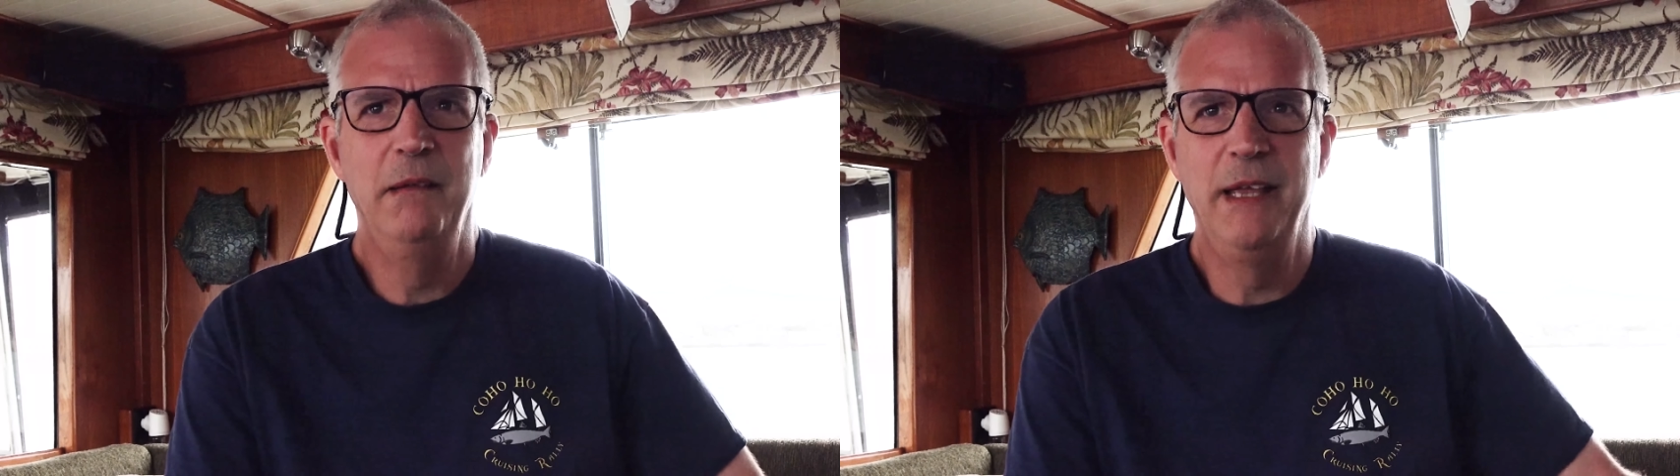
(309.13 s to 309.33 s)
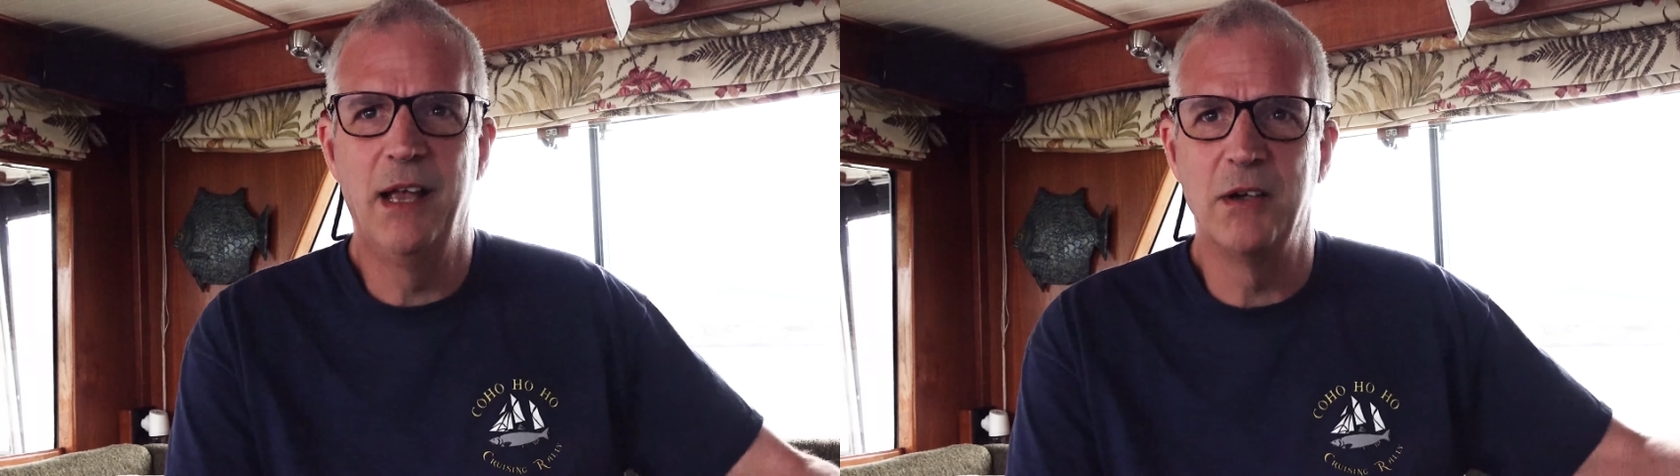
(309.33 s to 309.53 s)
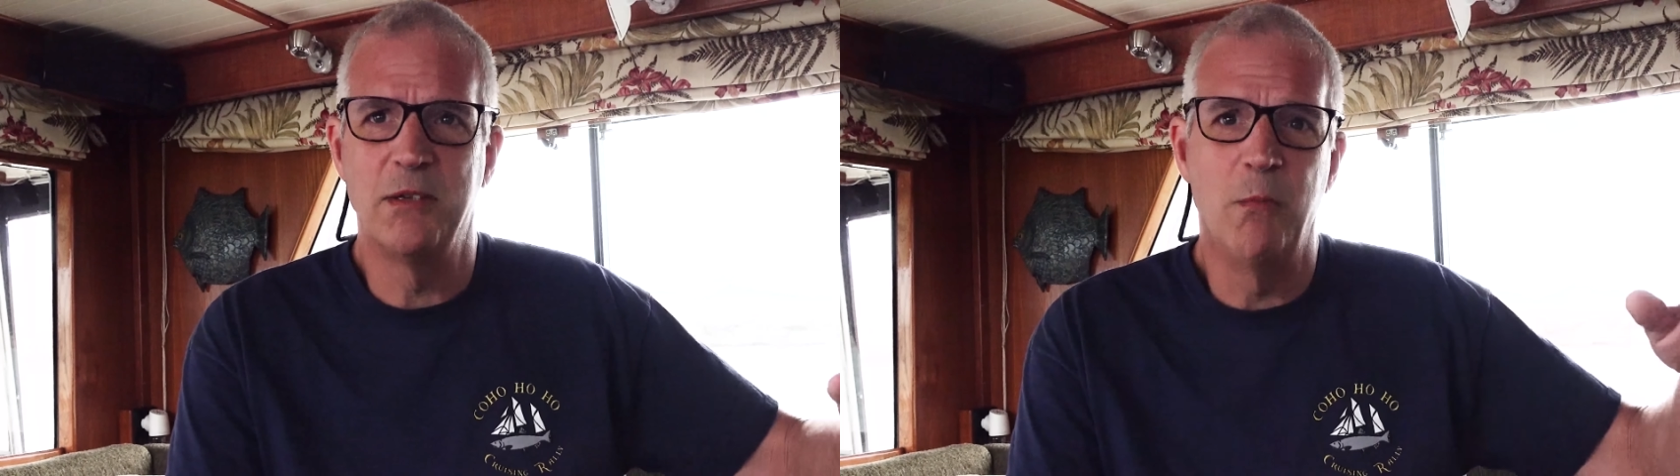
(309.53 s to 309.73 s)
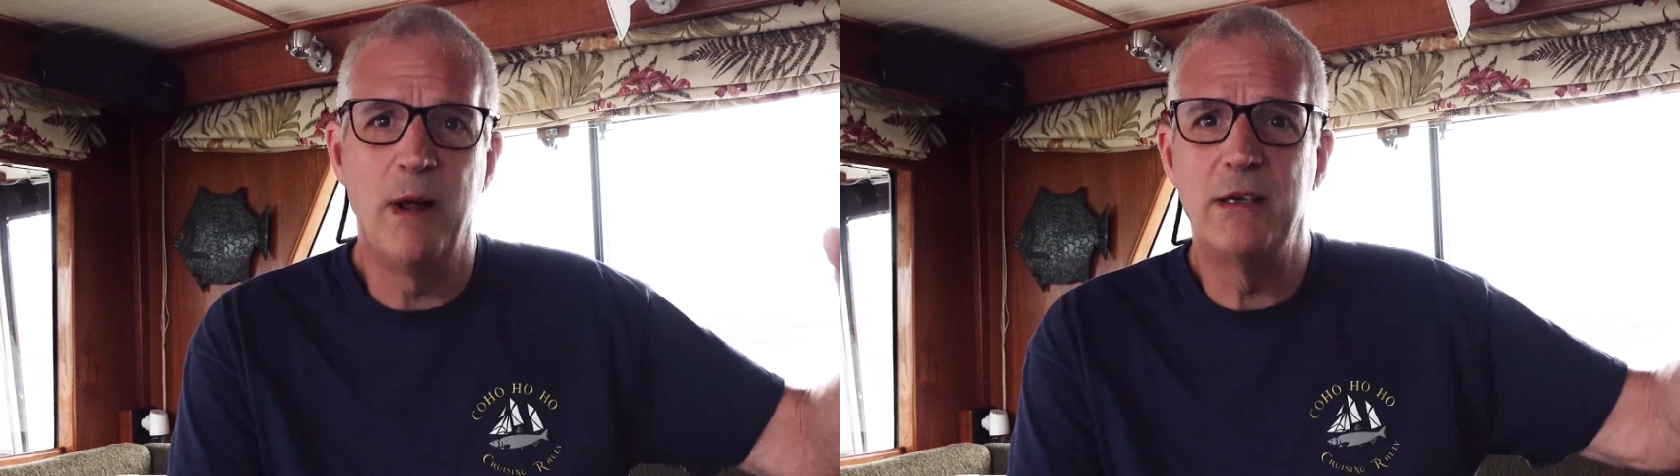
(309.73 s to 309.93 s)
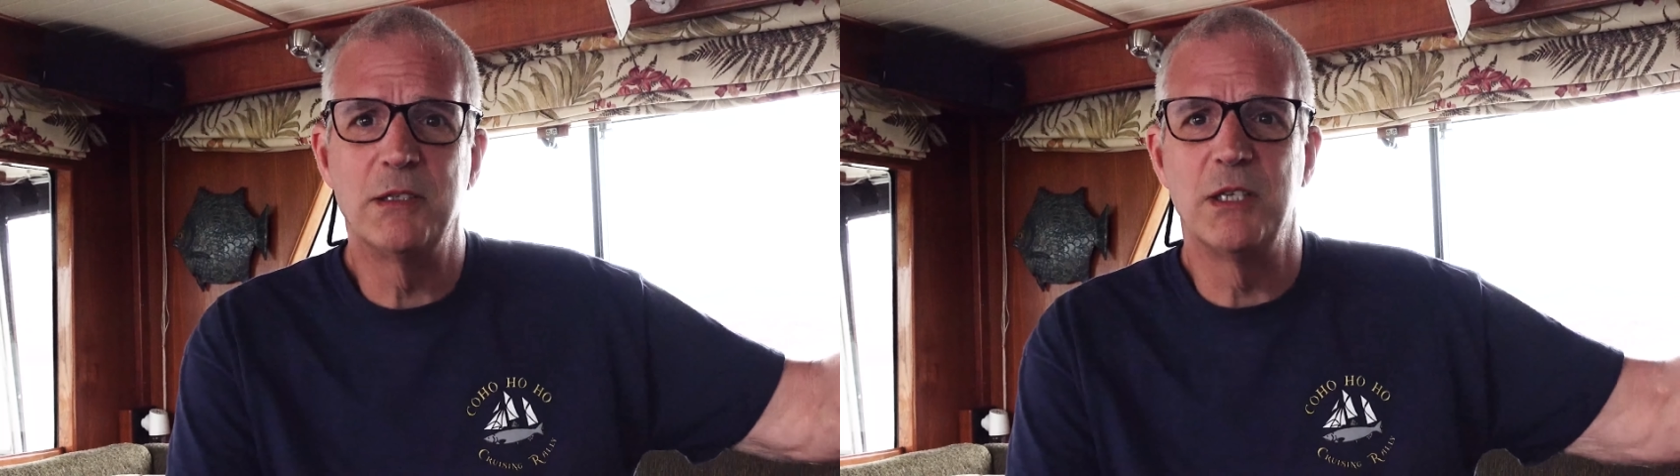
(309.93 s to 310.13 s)
he goes and
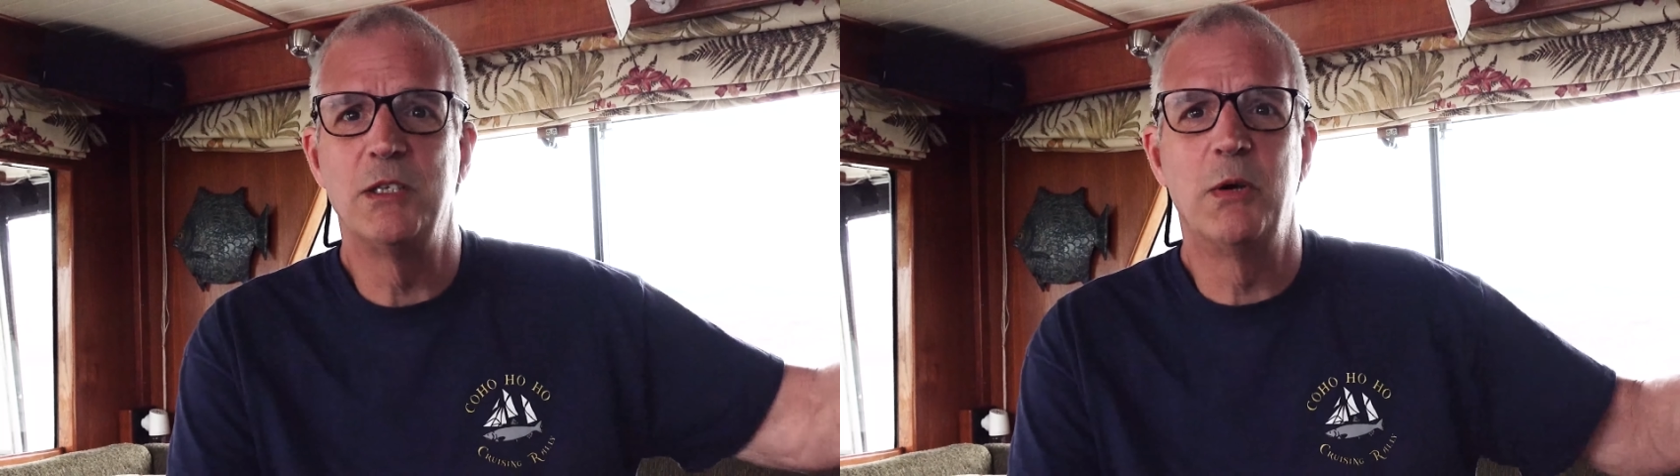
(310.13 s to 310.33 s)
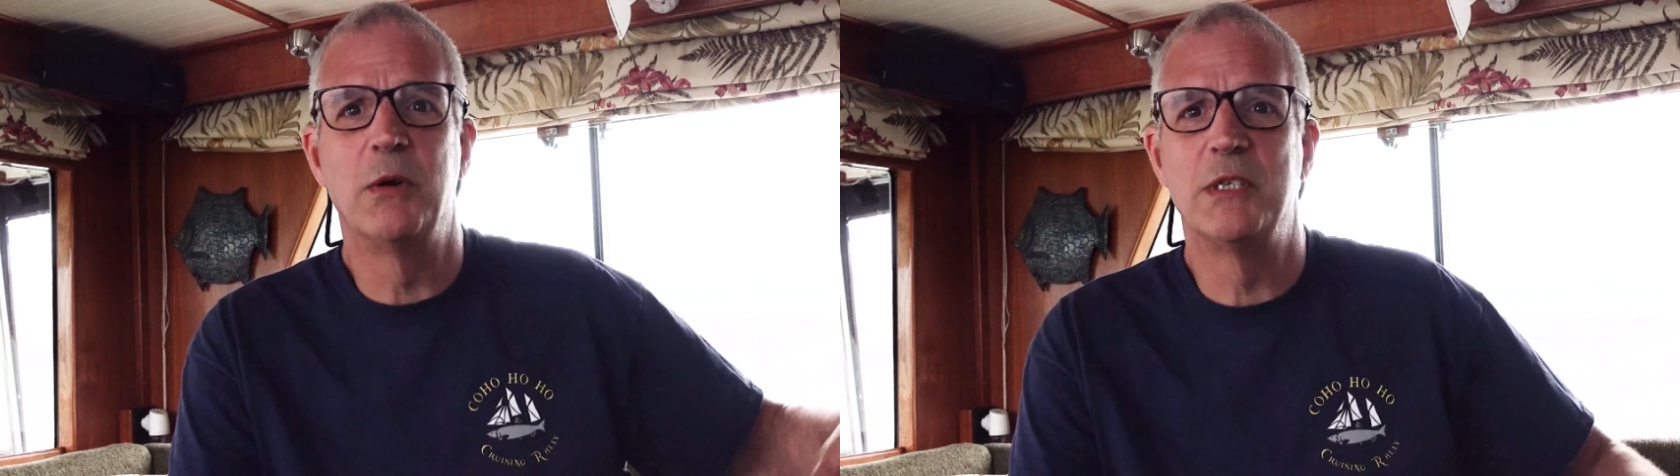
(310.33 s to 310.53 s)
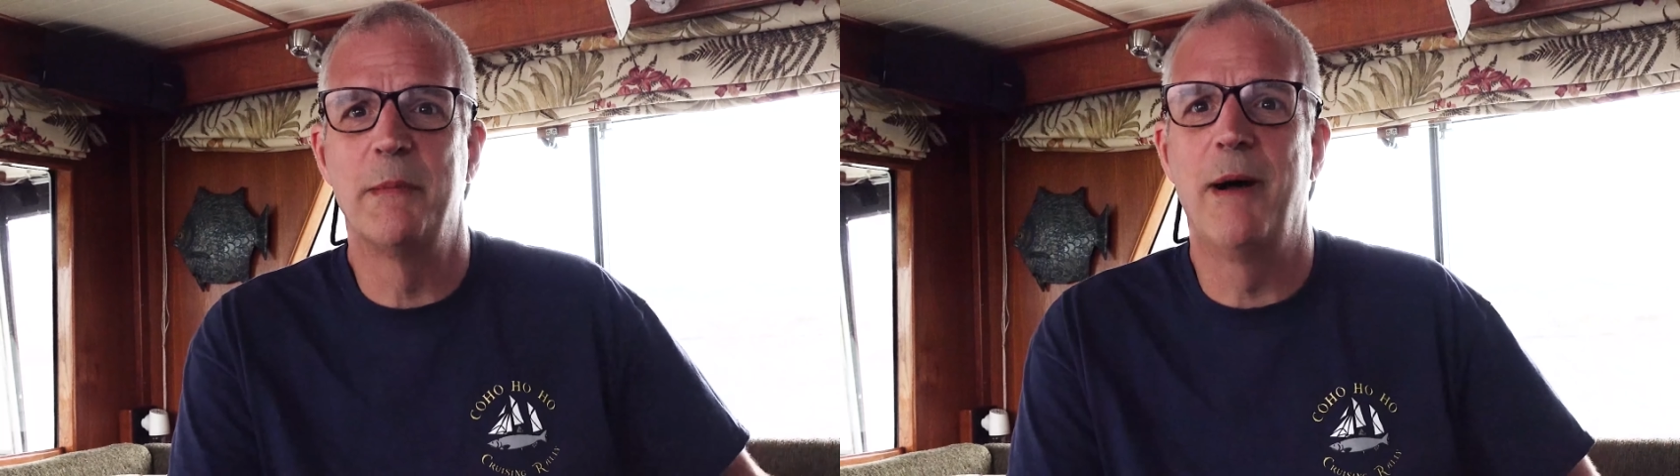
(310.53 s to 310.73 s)
wanders and tours the